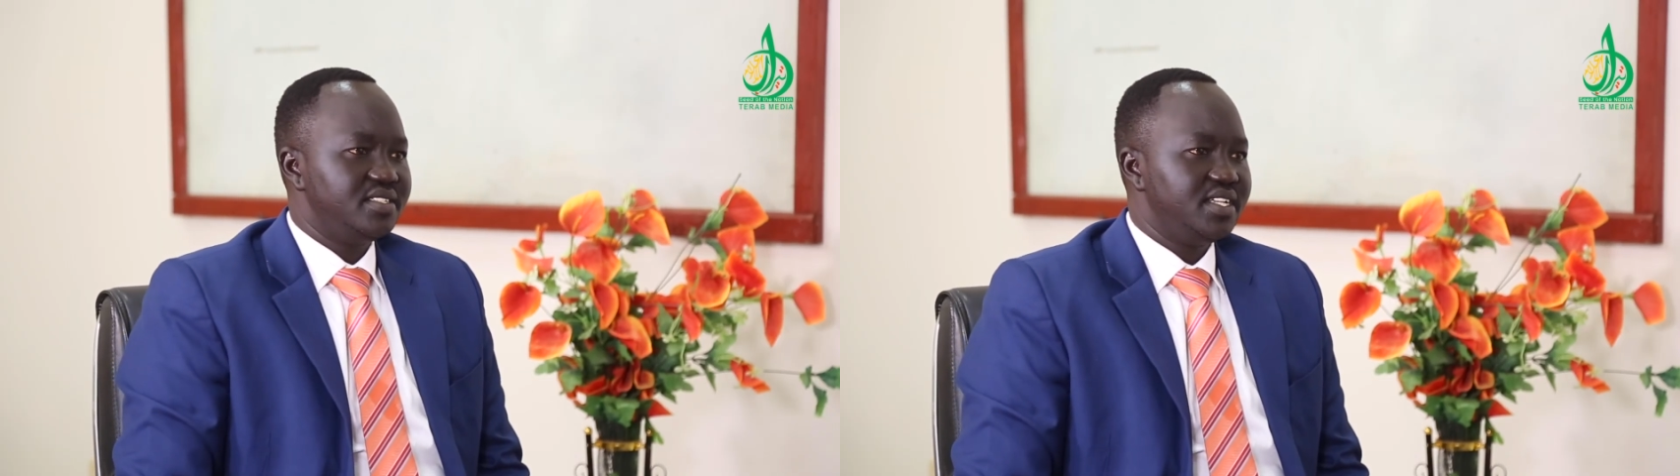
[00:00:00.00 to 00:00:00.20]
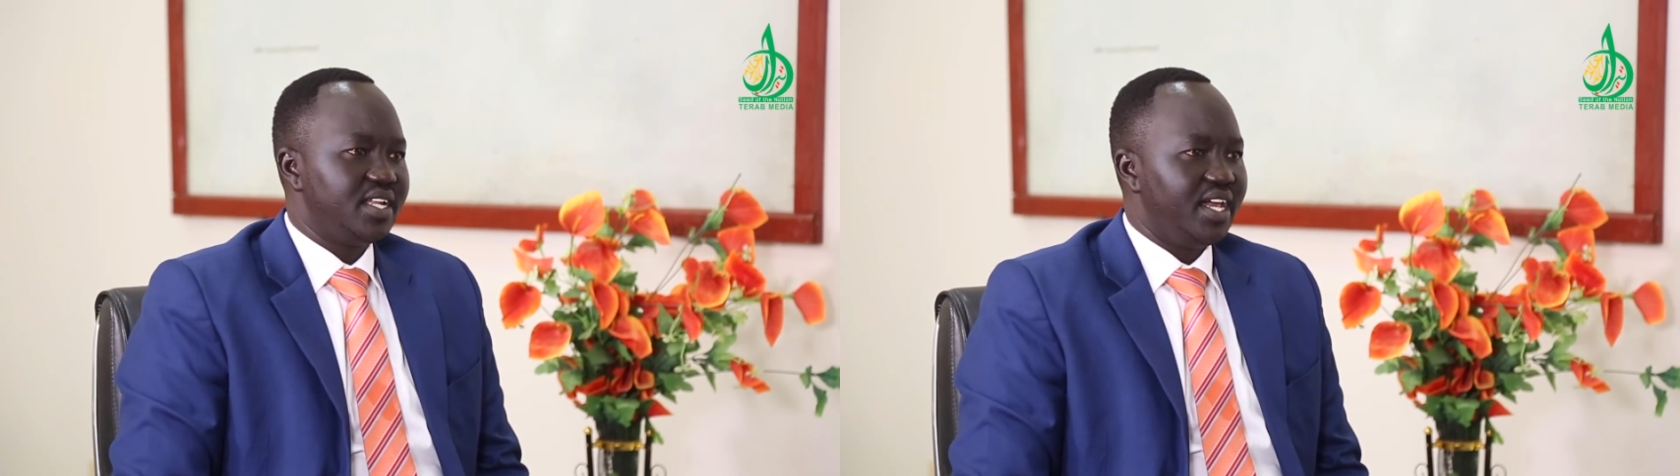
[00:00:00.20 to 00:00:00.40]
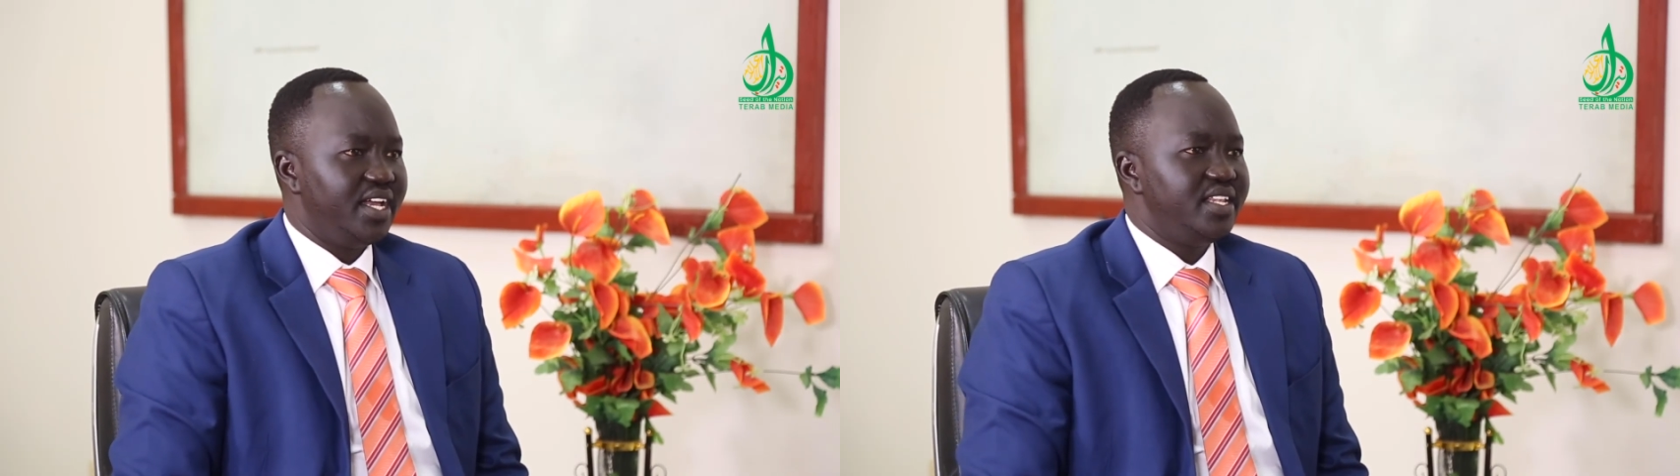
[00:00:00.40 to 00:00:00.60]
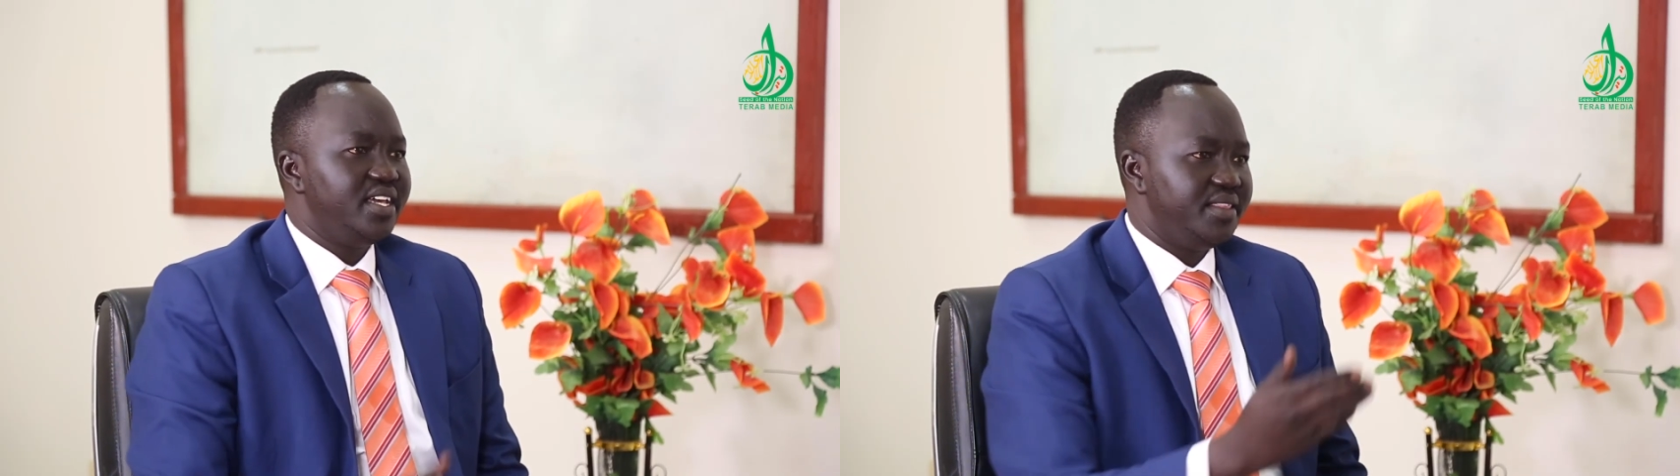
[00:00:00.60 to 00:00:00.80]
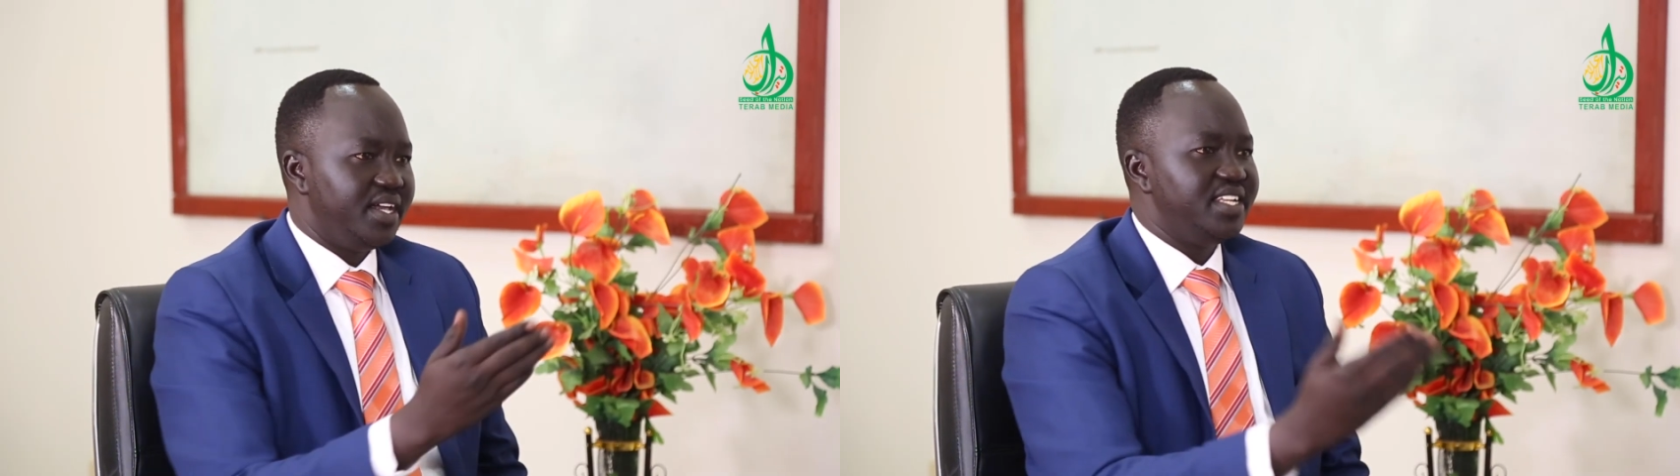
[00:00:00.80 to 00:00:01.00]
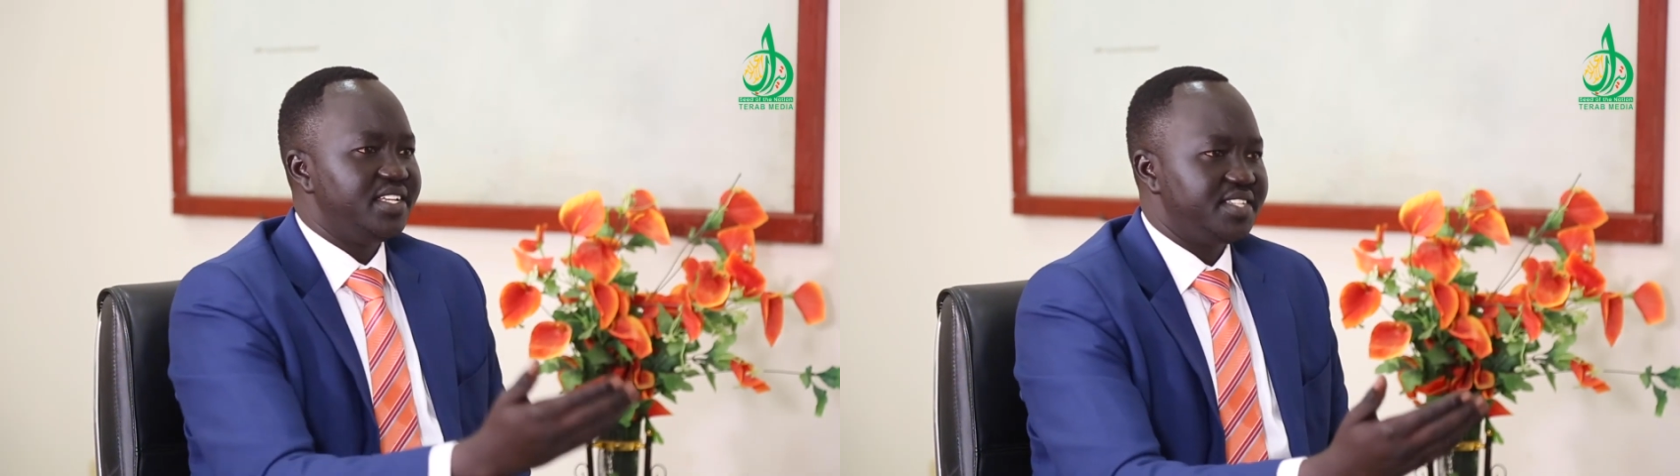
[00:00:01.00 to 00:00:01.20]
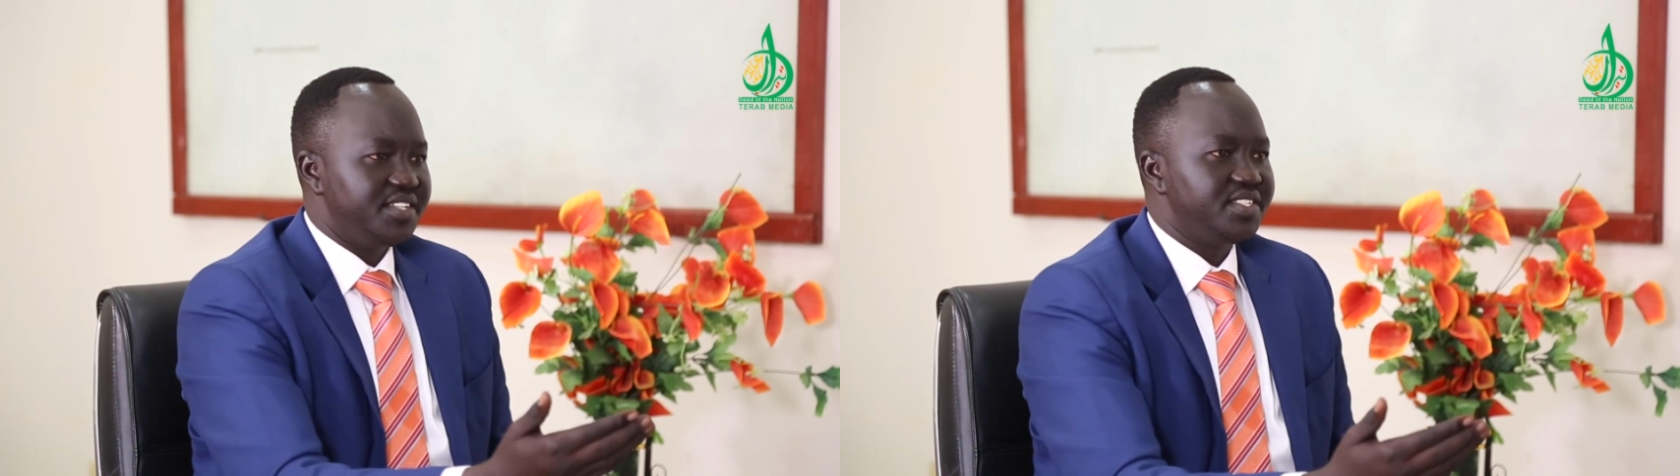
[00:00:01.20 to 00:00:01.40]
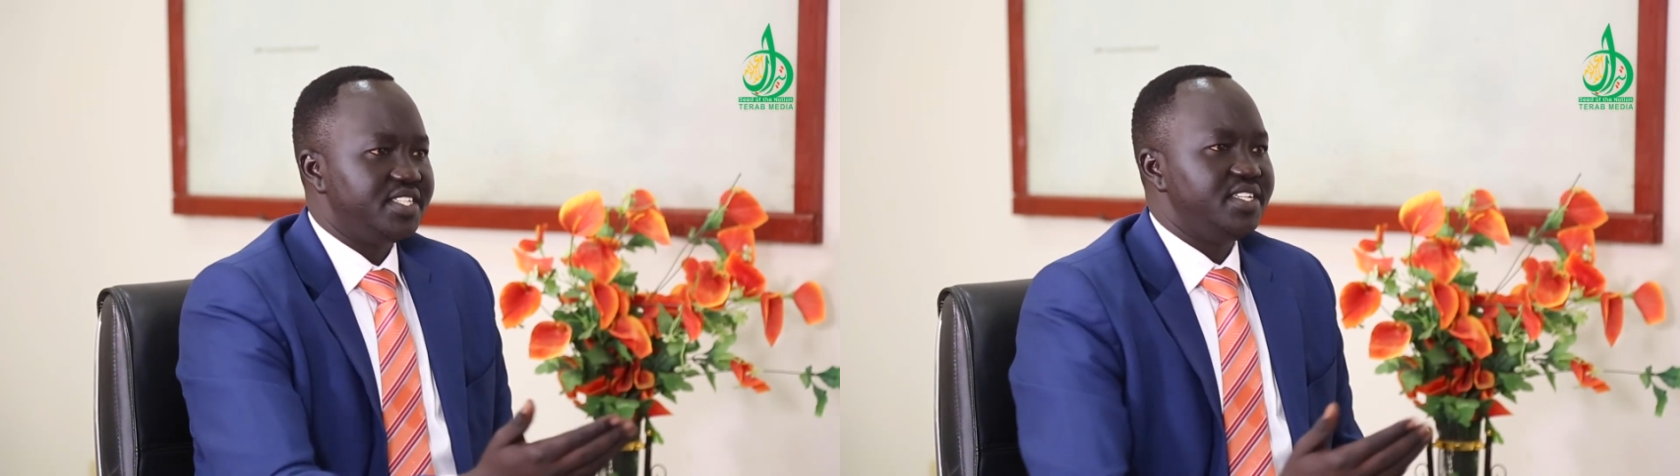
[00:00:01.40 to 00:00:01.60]
declined, and that
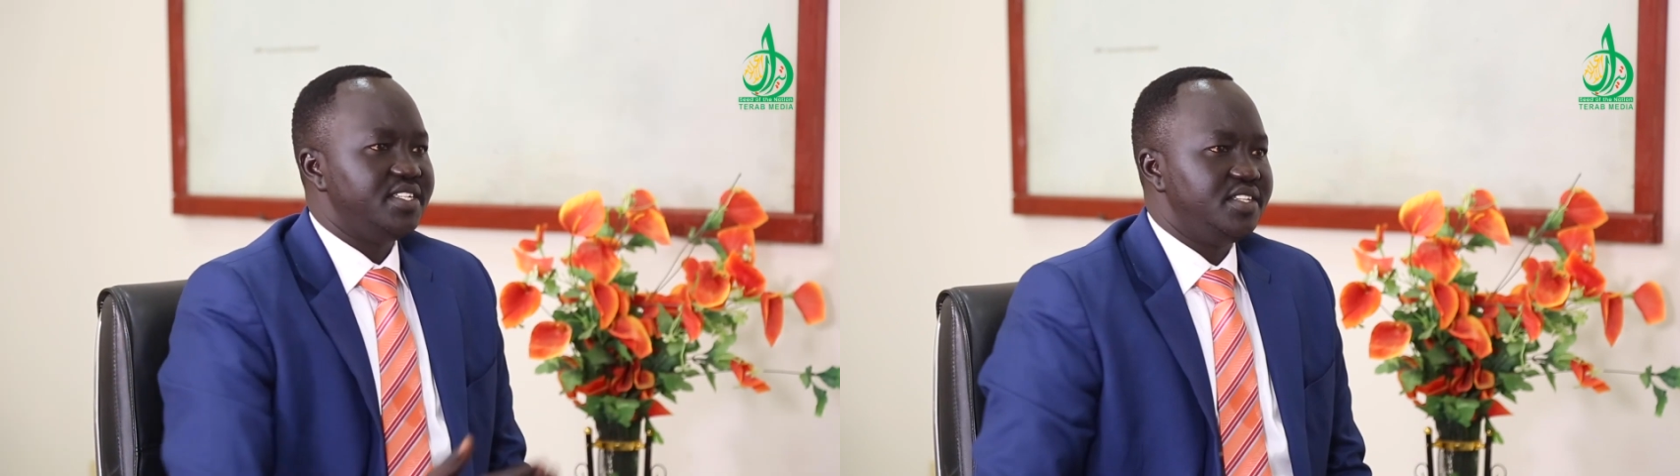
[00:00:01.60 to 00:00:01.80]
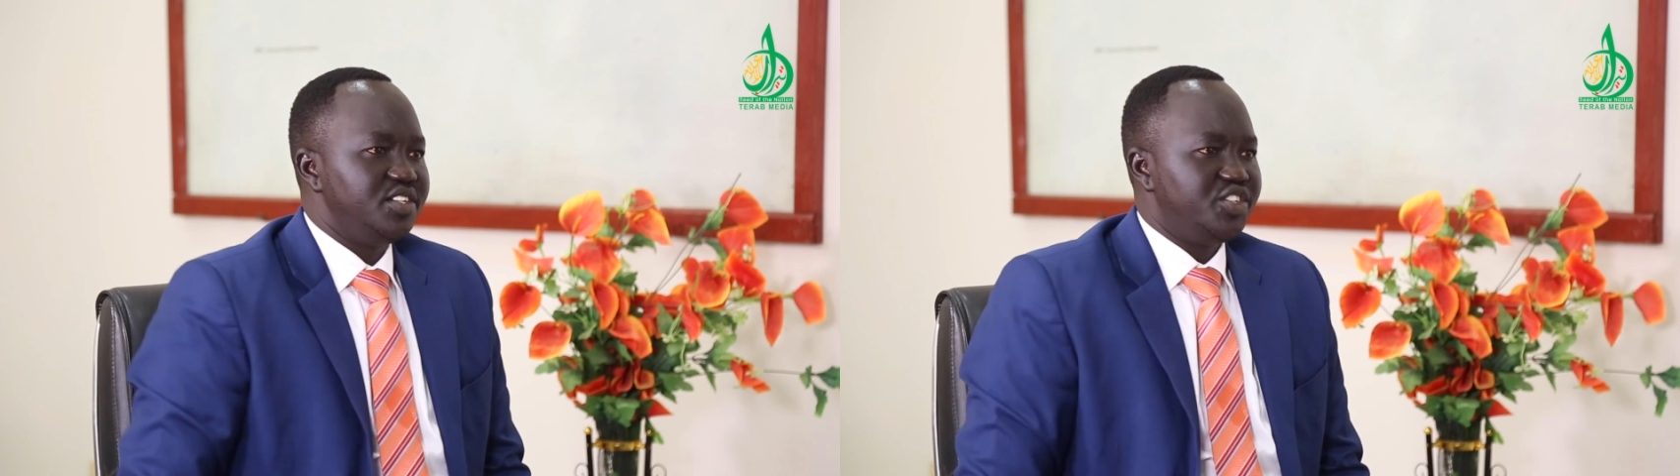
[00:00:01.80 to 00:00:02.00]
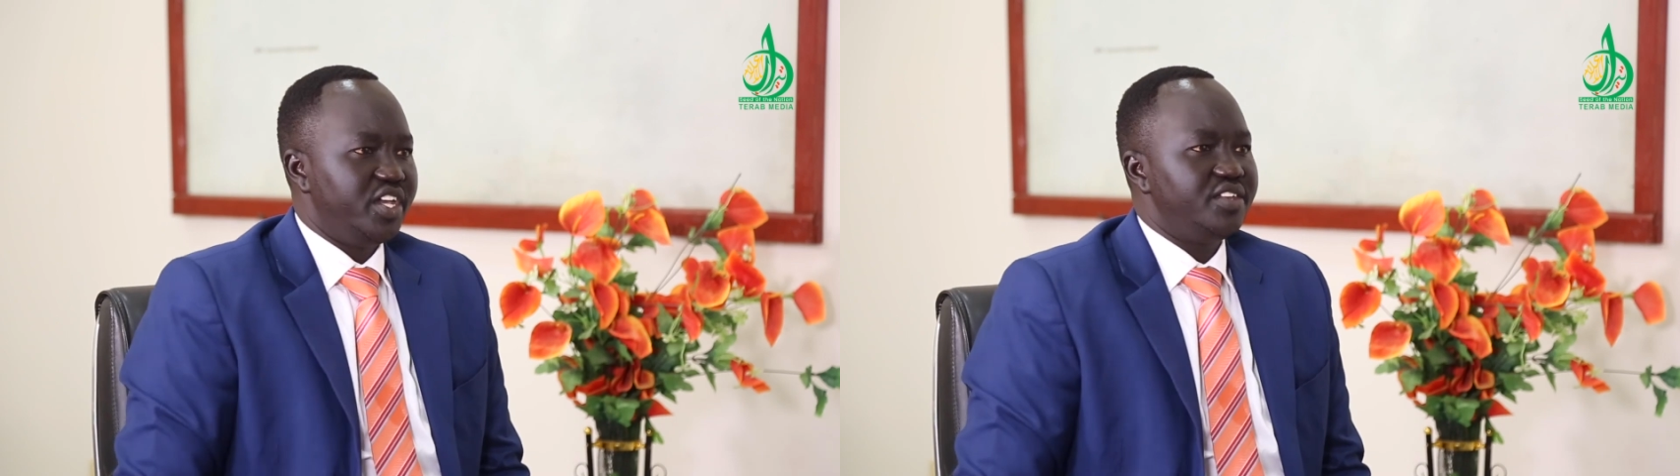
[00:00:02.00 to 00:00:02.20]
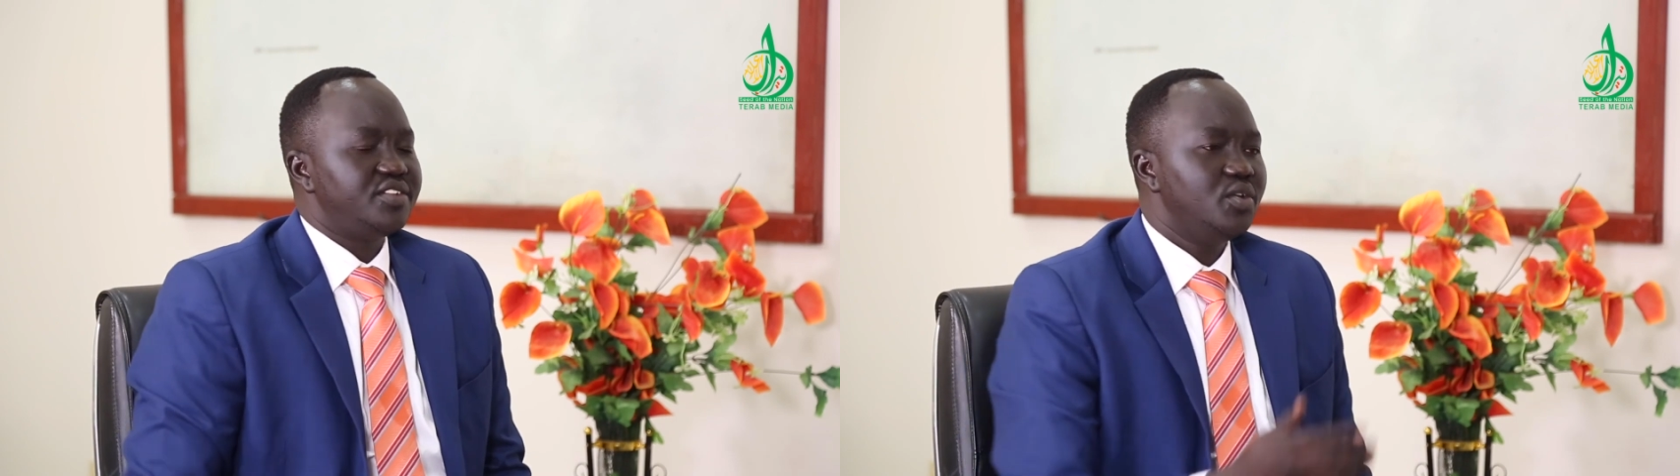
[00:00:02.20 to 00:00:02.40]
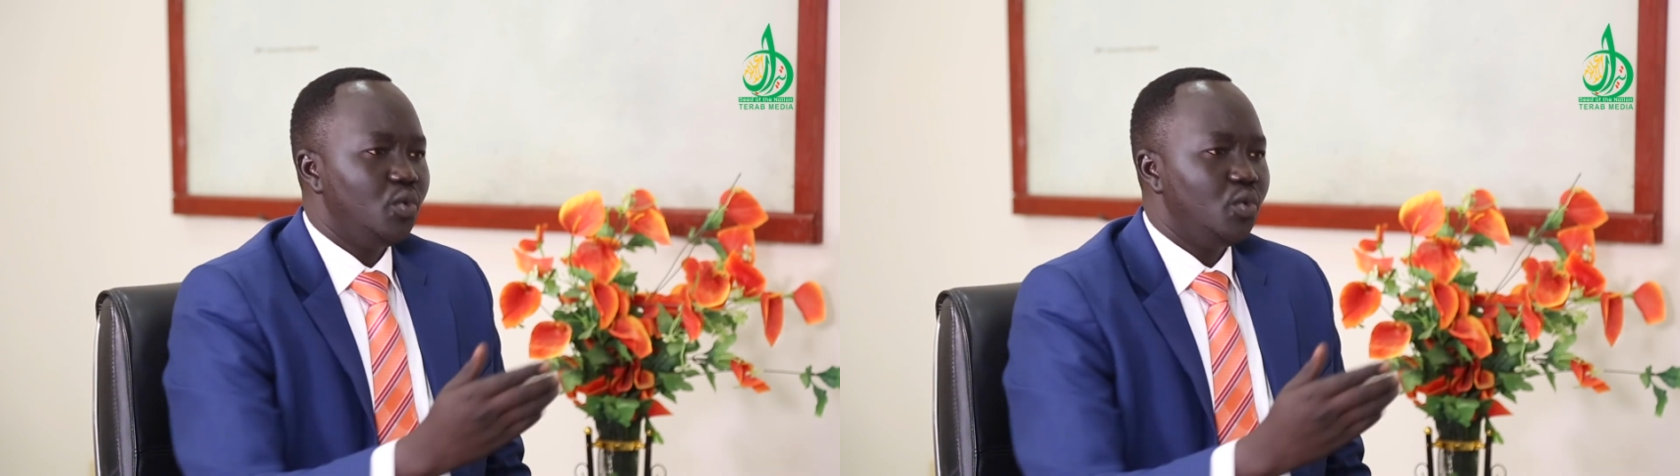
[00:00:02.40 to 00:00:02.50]
necessitated the change.